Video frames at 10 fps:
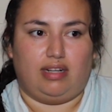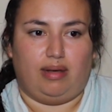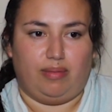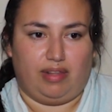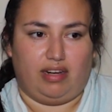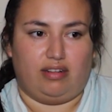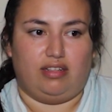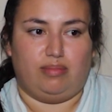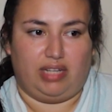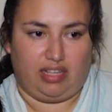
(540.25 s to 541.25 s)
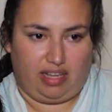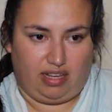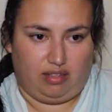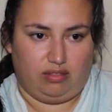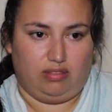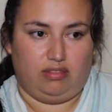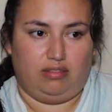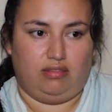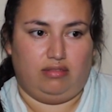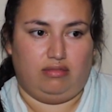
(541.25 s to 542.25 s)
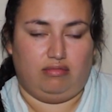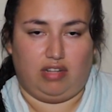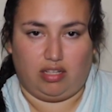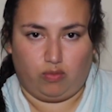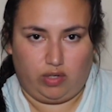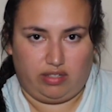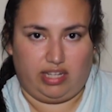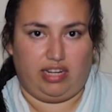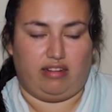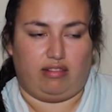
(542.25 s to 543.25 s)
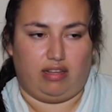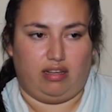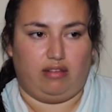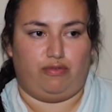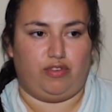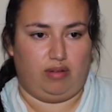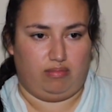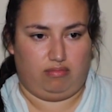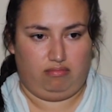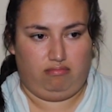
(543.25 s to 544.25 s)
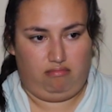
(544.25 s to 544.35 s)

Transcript: I'm there in my gown, not wearing anything from